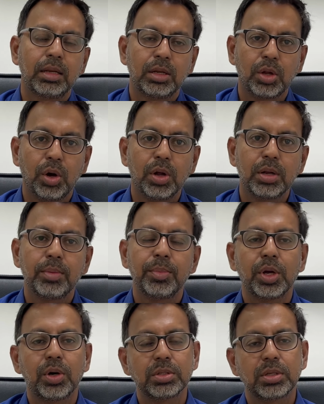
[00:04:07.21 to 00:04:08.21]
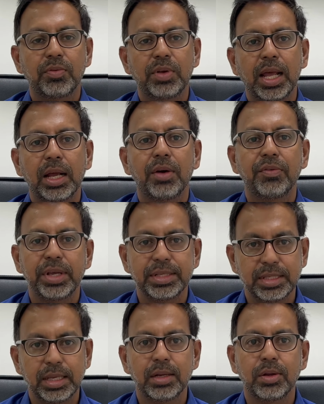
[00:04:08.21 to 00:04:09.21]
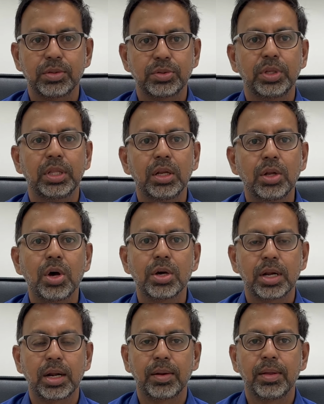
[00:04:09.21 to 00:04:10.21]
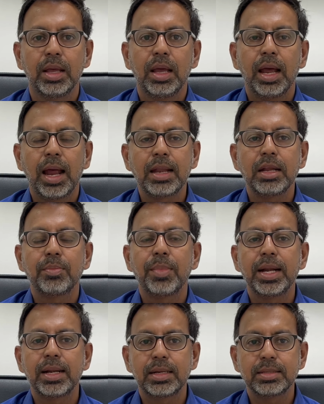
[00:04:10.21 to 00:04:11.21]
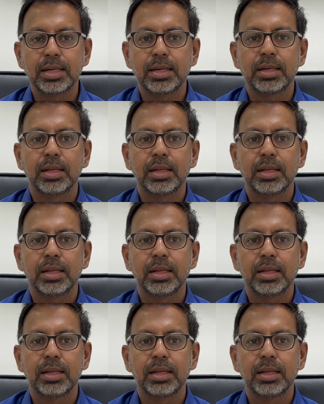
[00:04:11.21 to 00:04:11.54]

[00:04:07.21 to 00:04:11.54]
torn because of lack of ACL also in the long run, and it might result